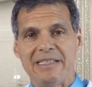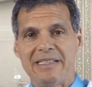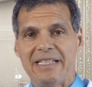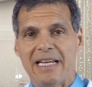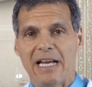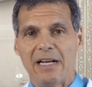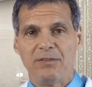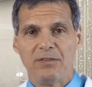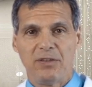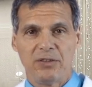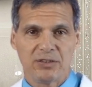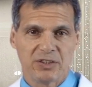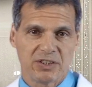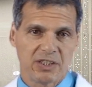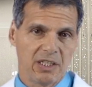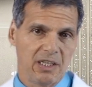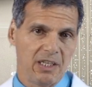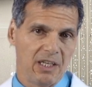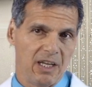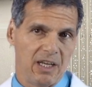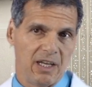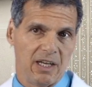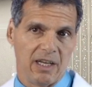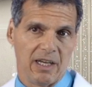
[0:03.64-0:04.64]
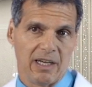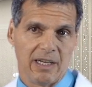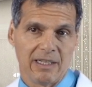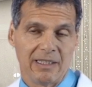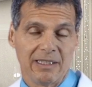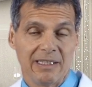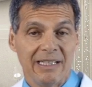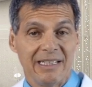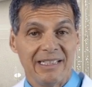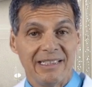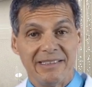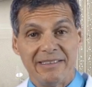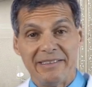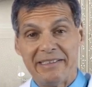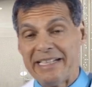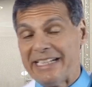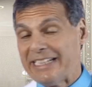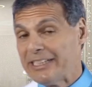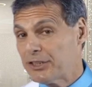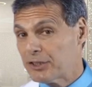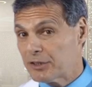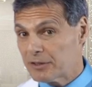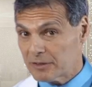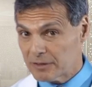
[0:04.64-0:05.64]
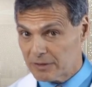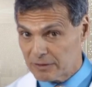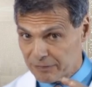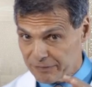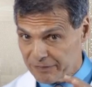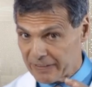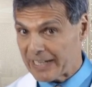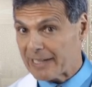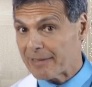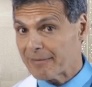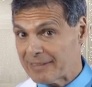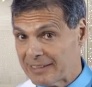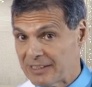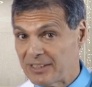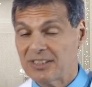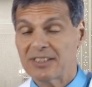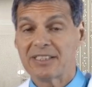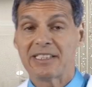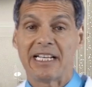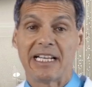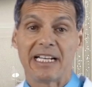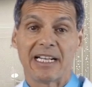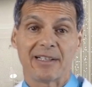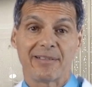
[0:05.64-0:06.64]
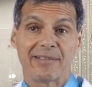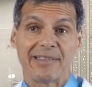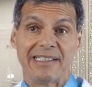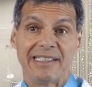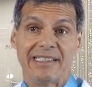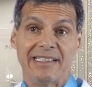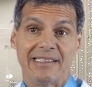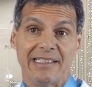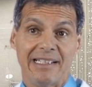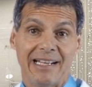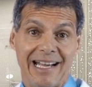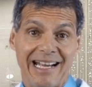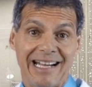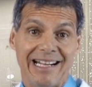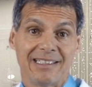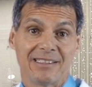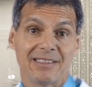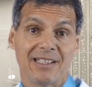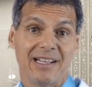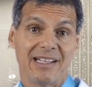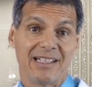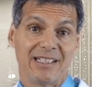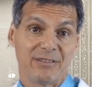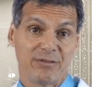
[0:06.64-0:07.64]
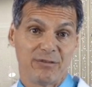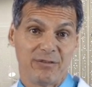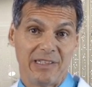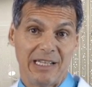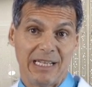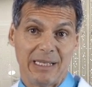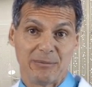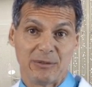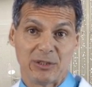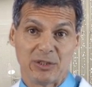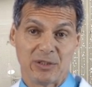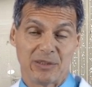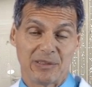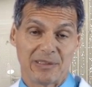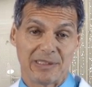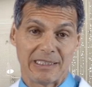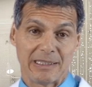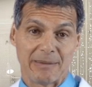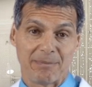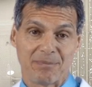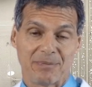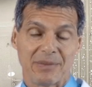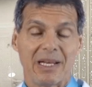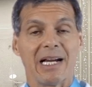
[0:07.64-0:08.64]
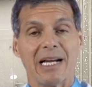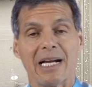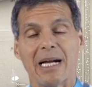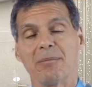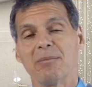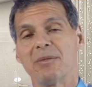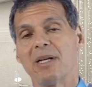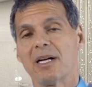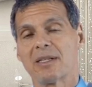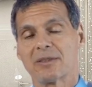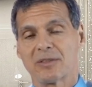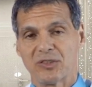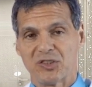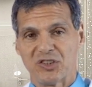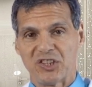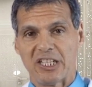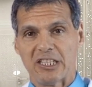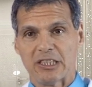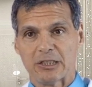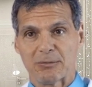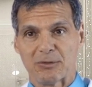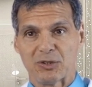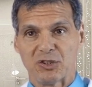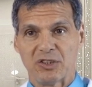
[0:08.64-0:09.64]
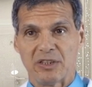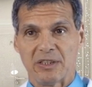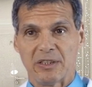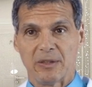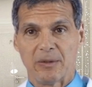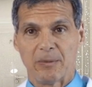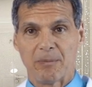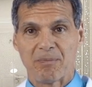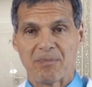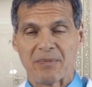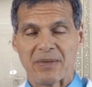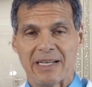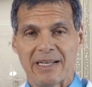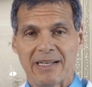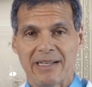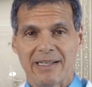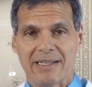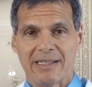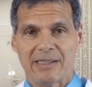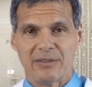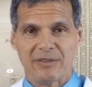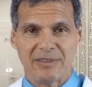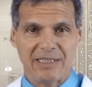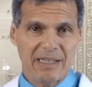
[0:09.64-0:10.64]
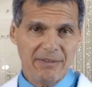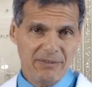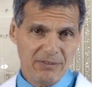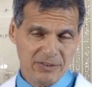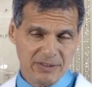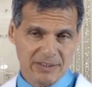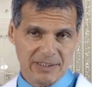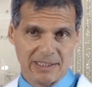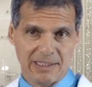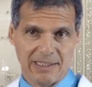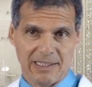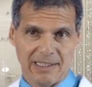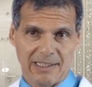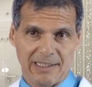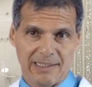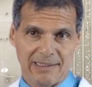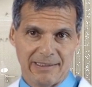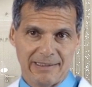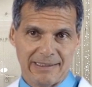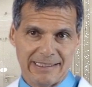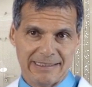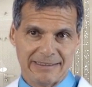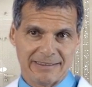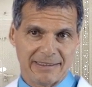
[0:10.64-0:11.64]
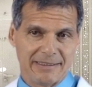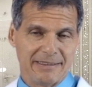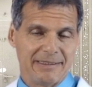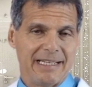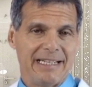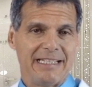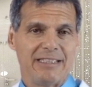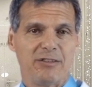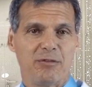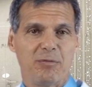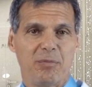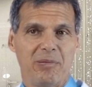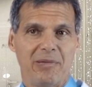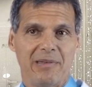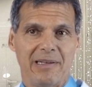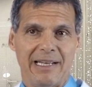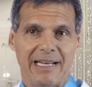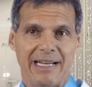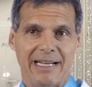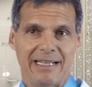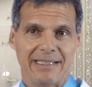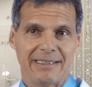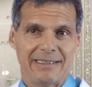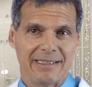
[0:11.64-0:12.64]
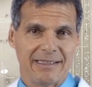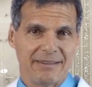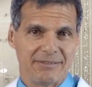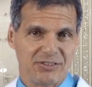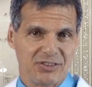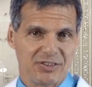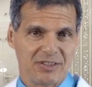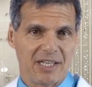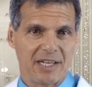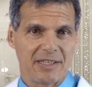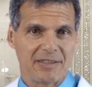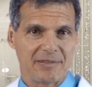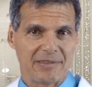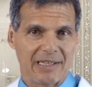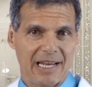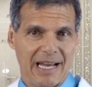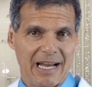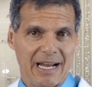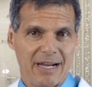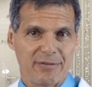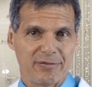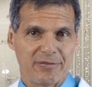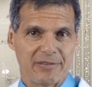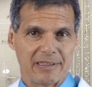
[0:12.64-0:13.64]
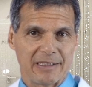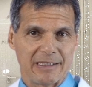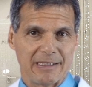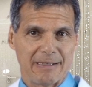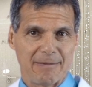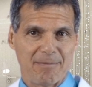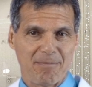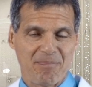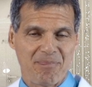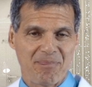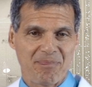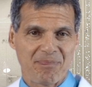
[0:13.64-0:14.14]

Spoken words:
Devil's Claw, Nature's Very Scary Anti-Inflammatory. Hi, I'm Dr. James Meschino. Now, Devil's Claw is a native plant of southern Africa,